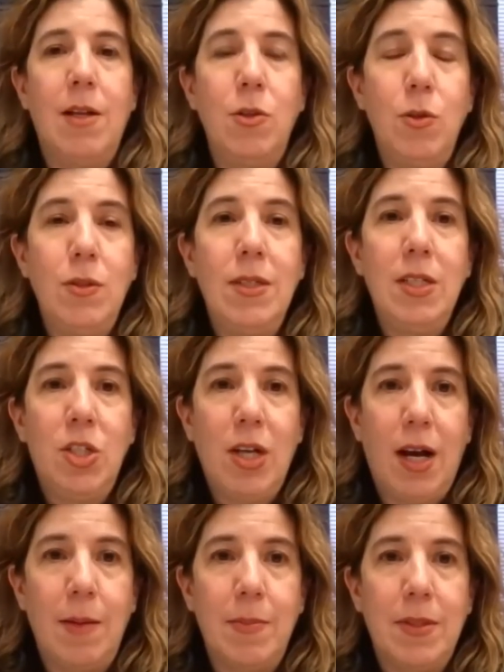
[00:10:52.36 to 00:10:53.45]
losing
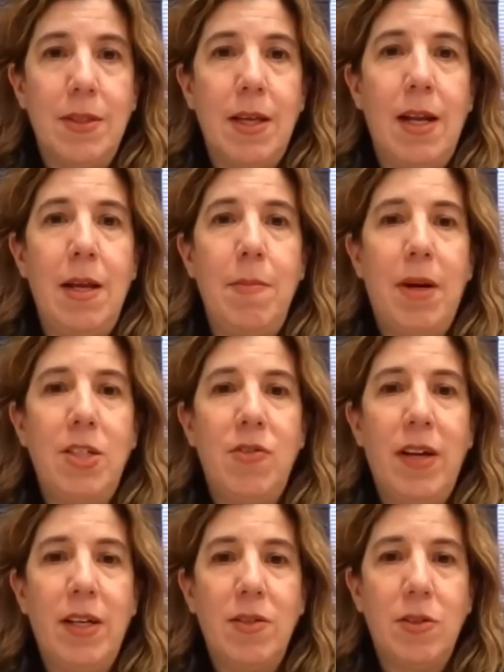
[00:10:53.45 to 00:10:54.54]
jobs at a much
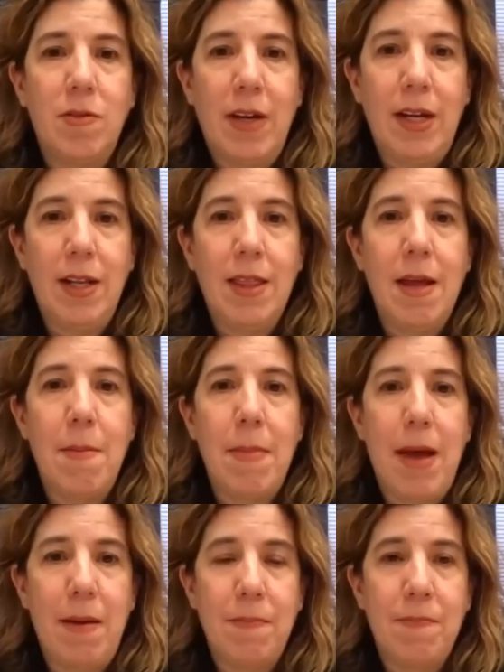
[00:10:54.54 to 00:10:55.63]
faster rate than
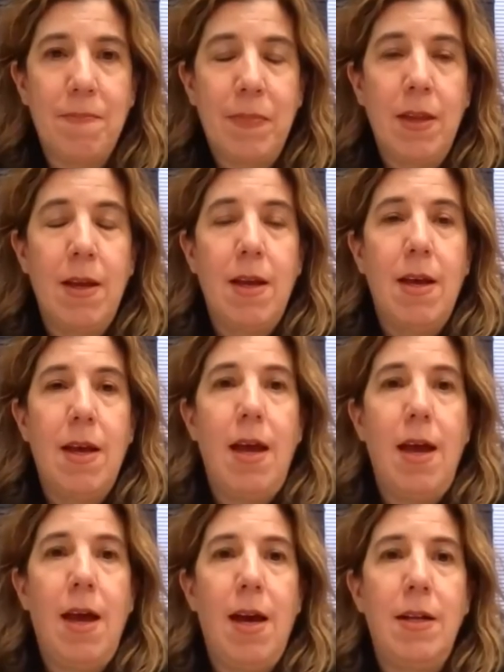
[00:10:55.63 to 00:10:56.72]
men.
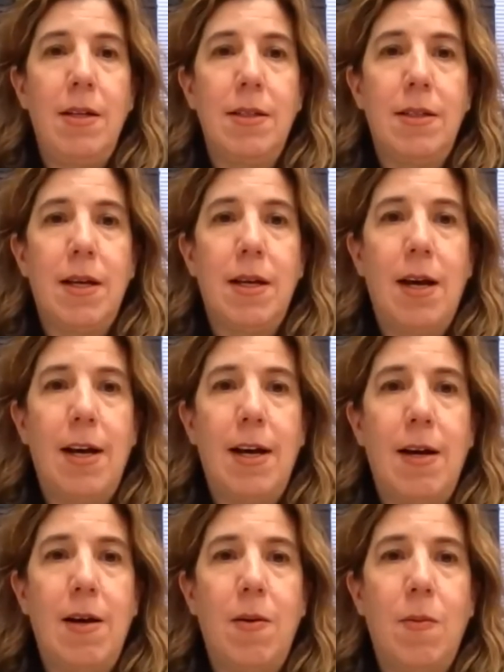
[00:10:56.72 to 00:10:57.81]
And
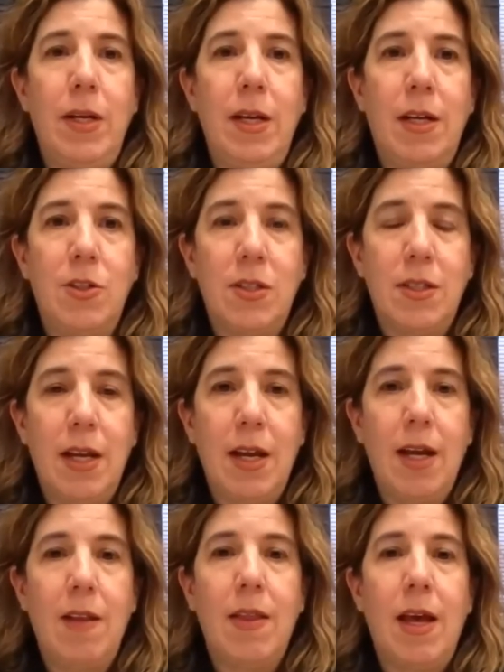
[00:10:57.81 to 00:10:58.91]
we
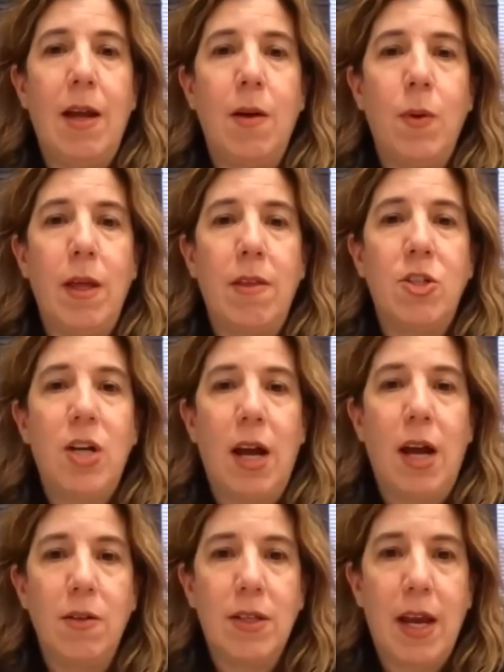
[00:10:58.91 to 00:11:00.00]
understand that with
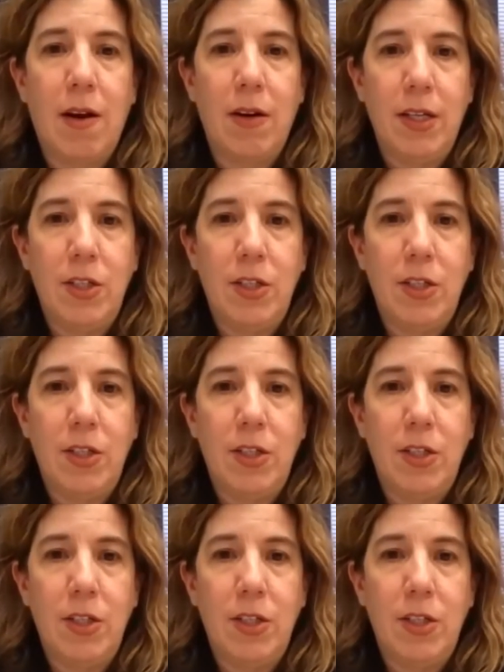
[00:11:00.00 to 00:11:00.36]
childcare